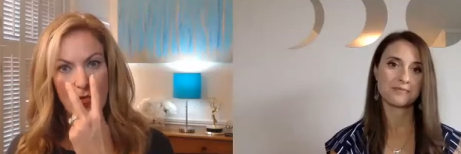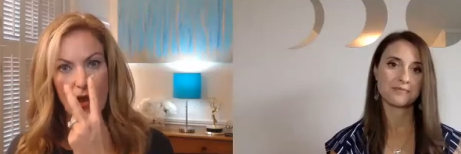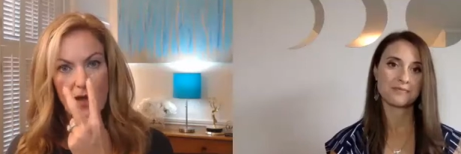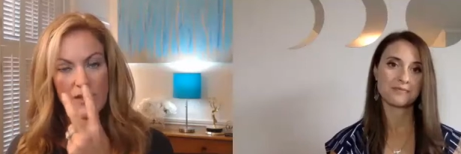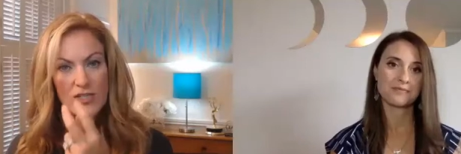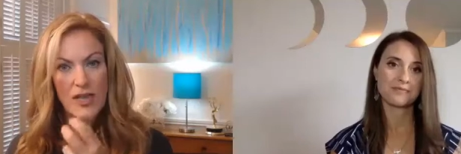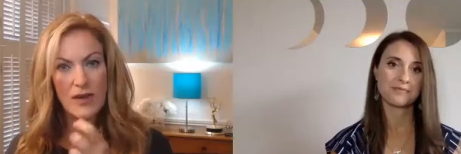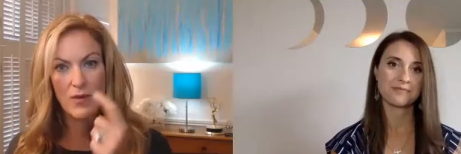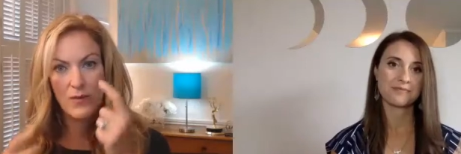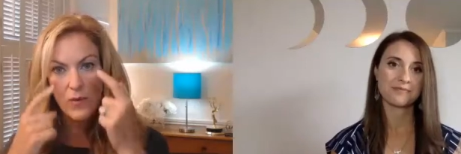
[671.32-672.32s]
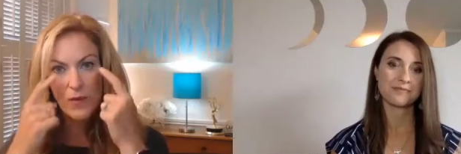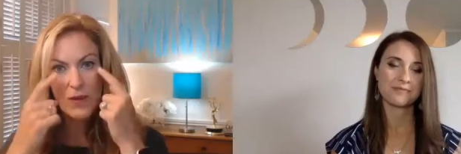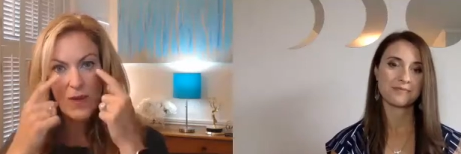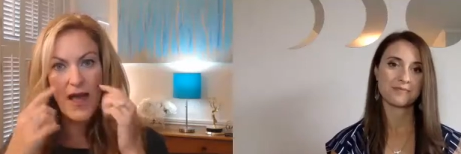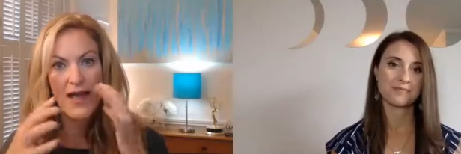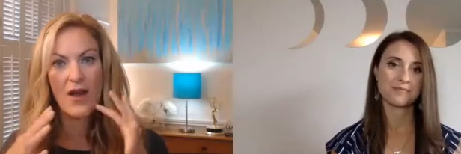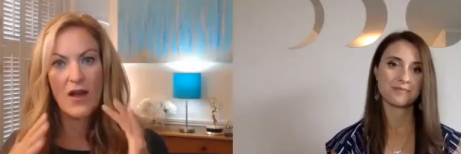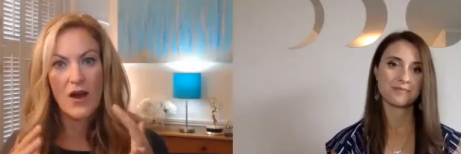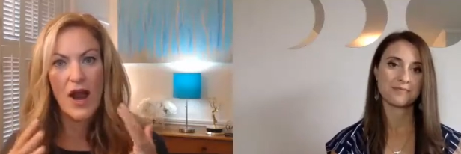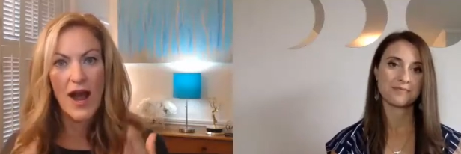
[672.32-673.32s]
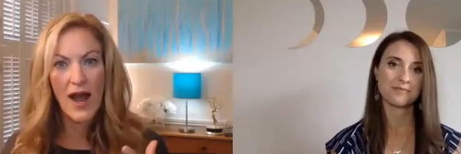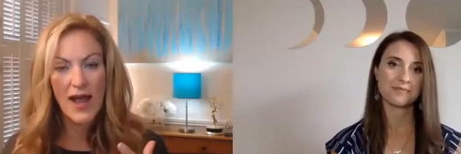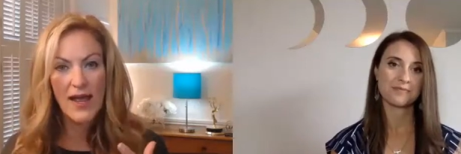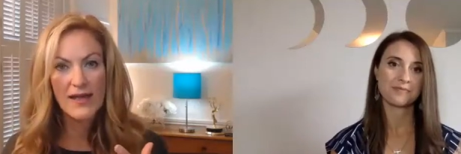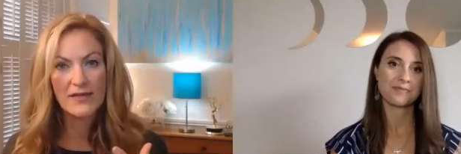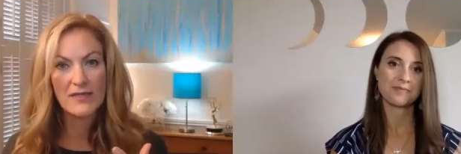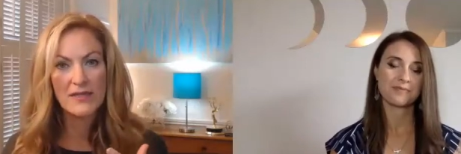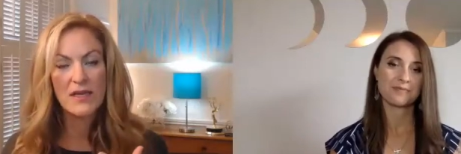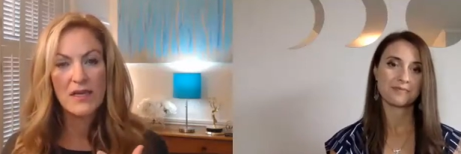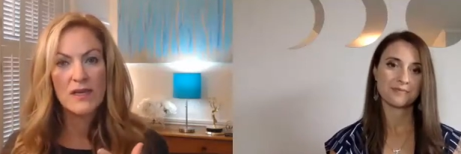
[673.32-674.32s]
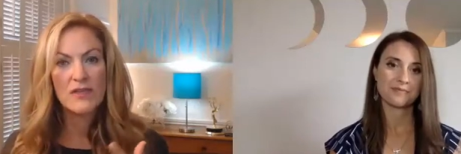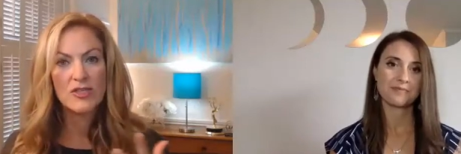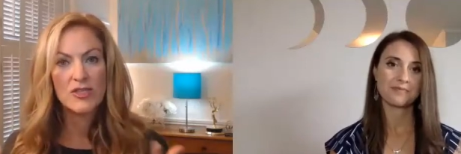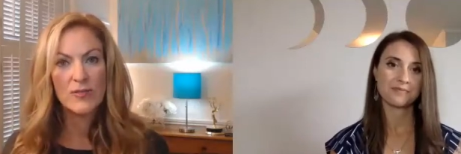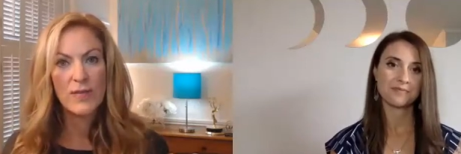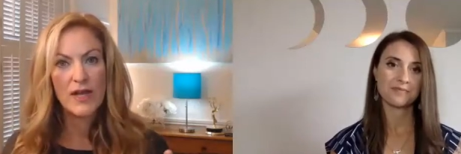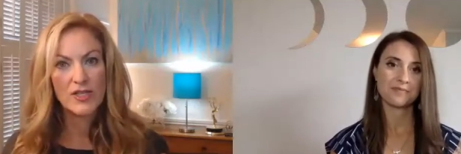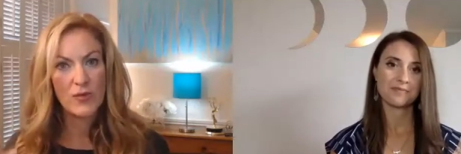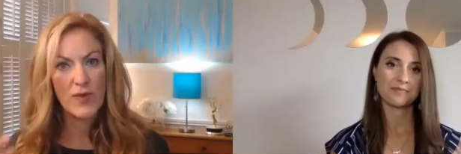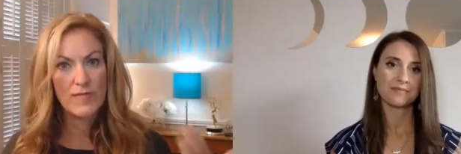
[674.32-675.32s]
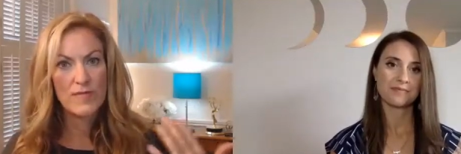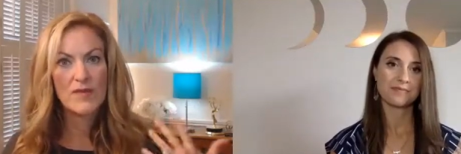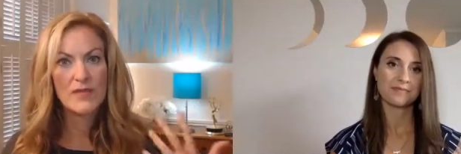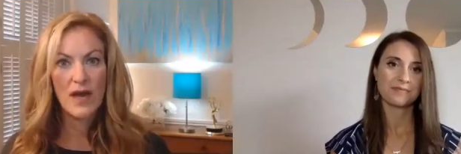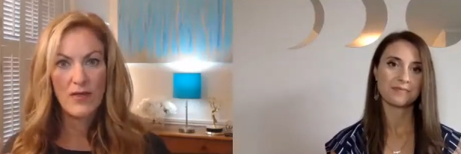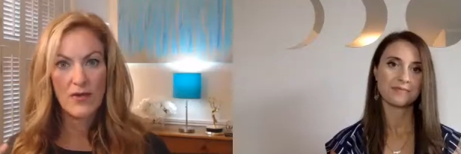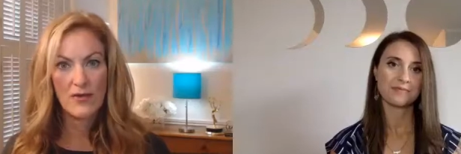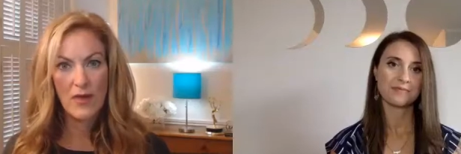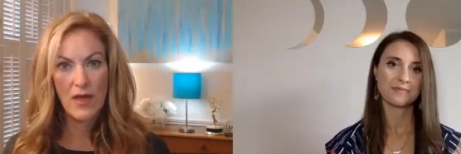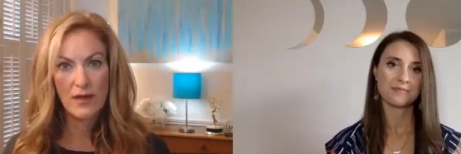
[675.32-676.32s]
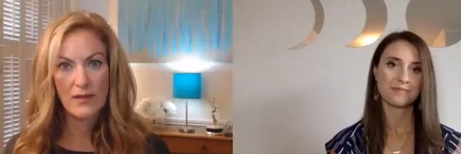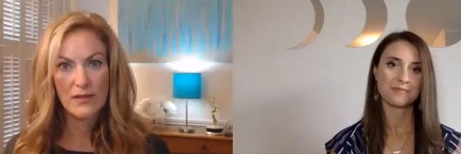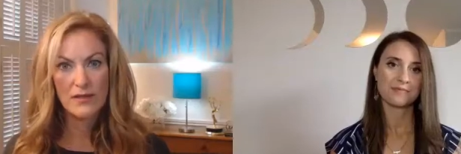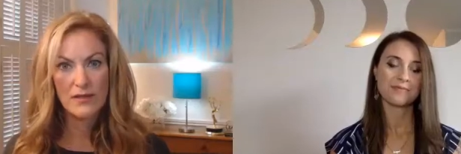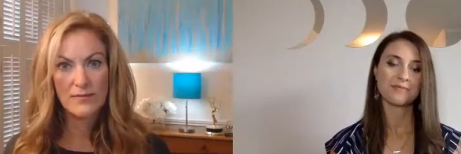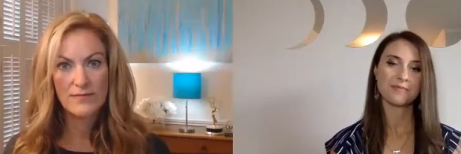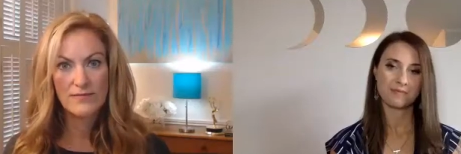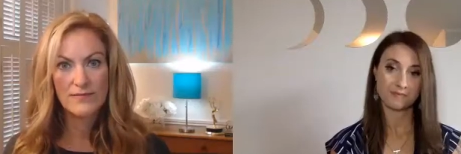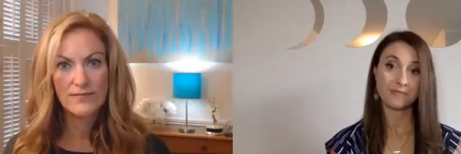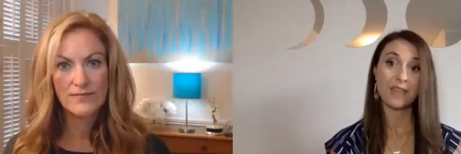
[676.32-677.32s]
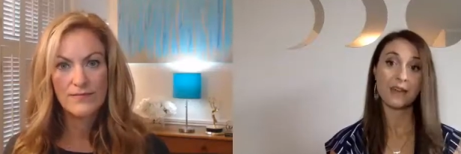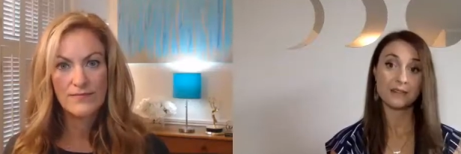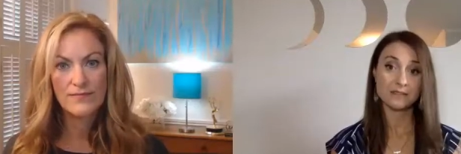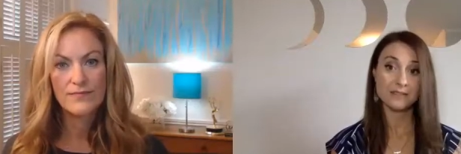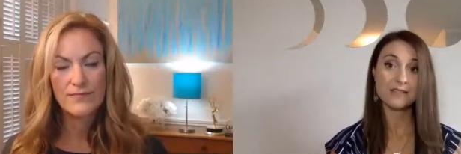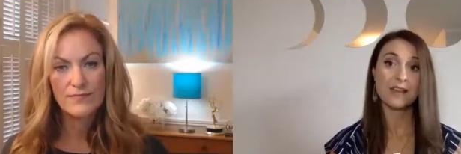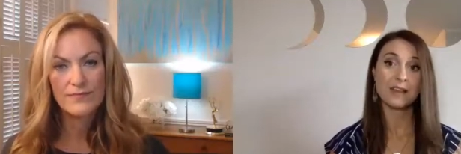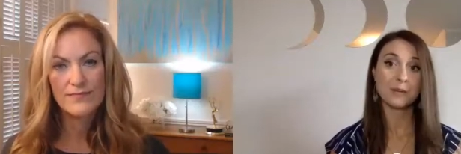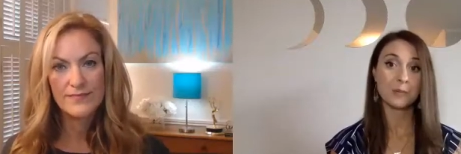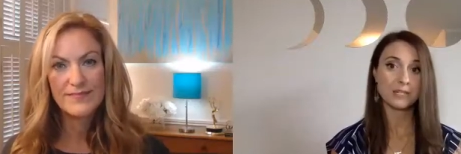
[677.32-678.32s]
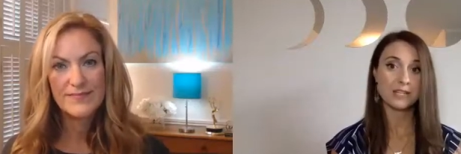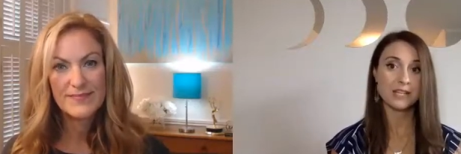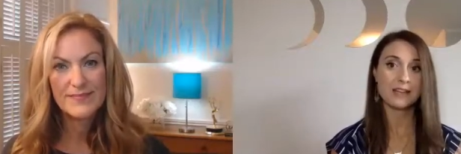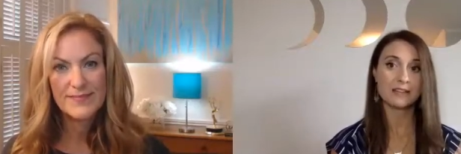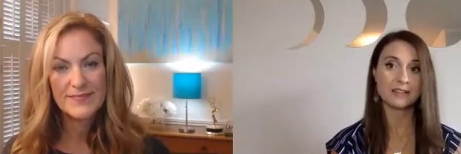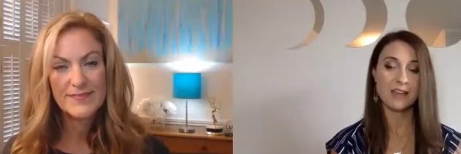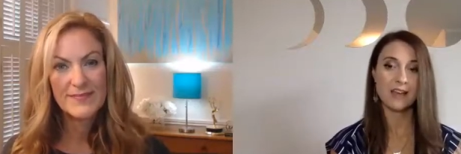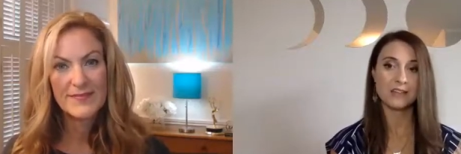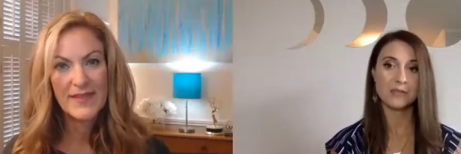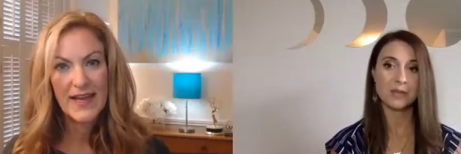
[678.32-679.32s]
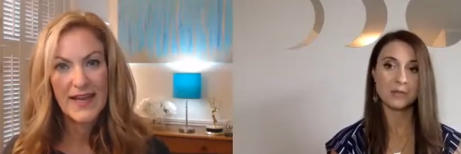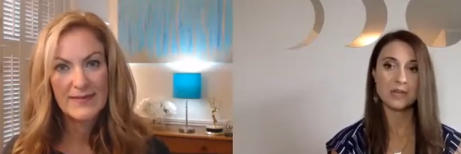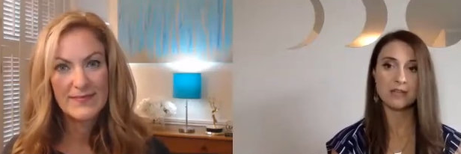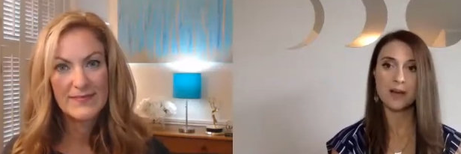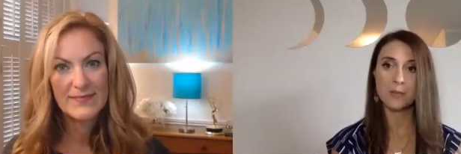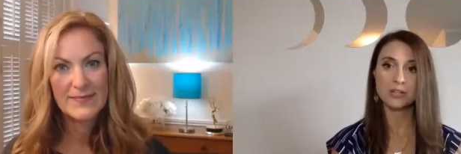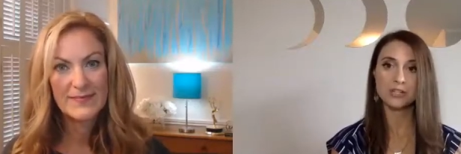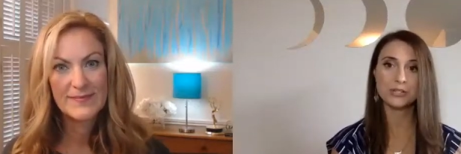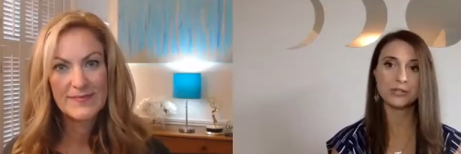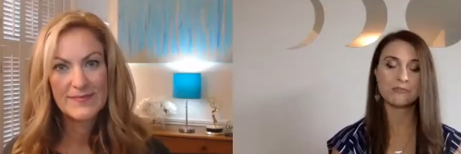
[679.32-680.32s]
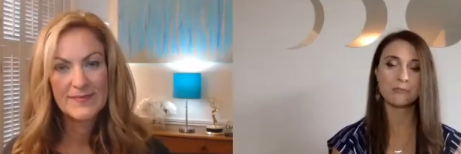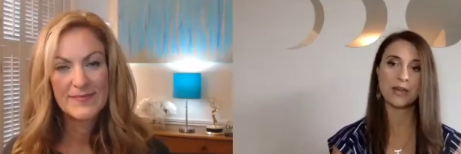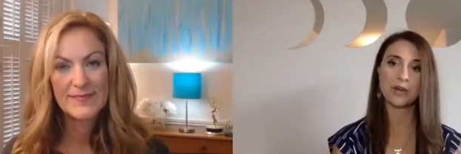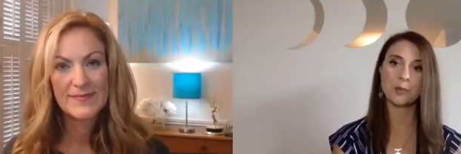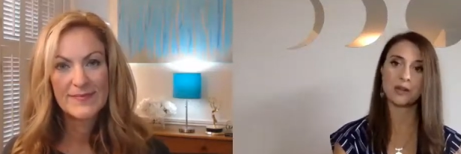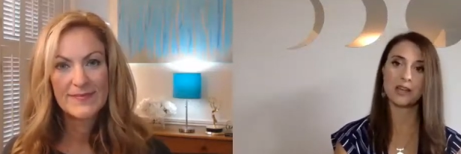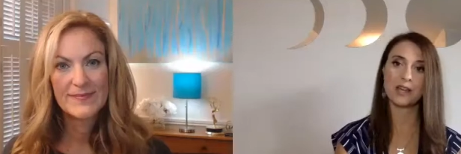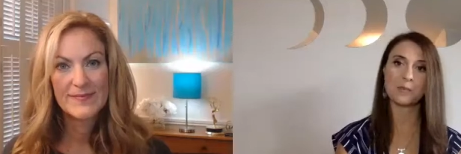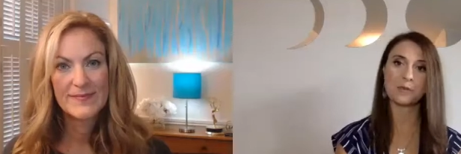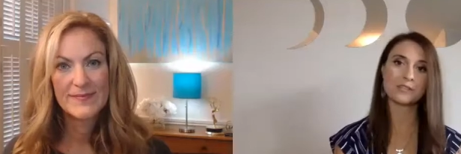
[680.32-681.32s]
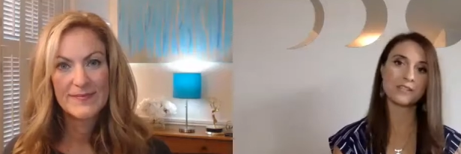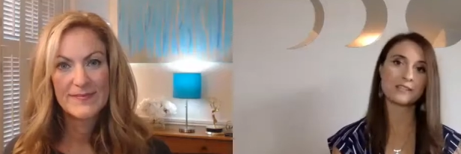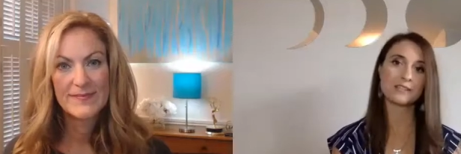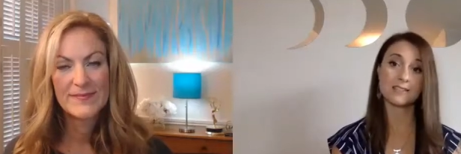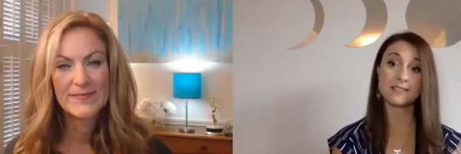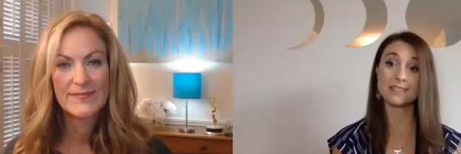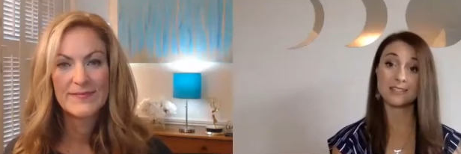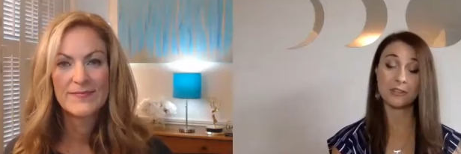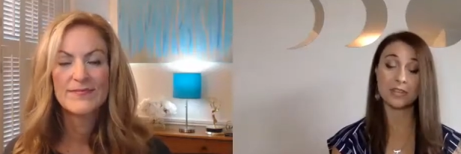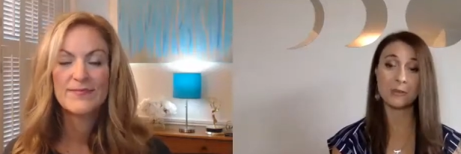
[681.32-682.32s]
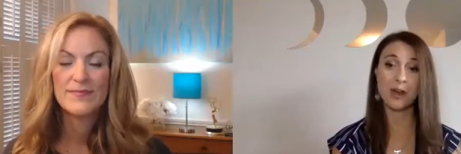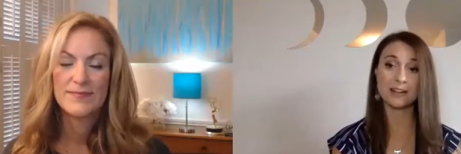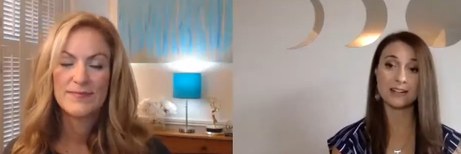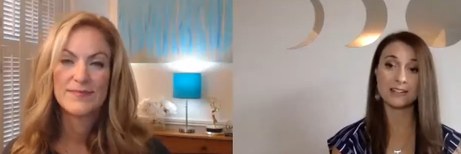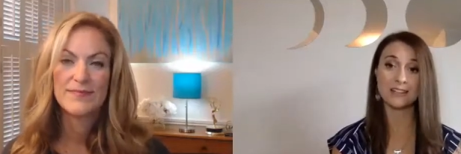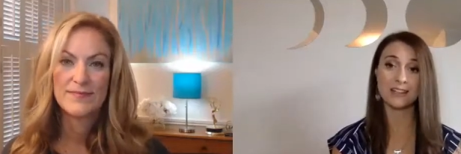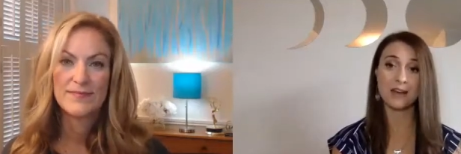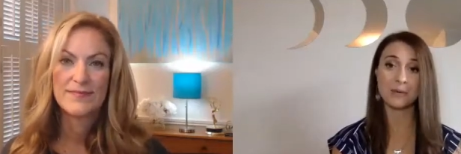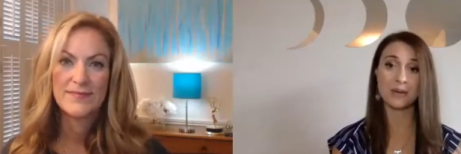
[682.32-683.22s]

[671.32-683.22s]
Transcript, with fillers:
Speaker 1: much. And when we're relying on our eyes too much, we miss other things.
Speaker 2: Yes, 100%. Yeah, you can be a lot more intuitive by opening up your senses and really practicing that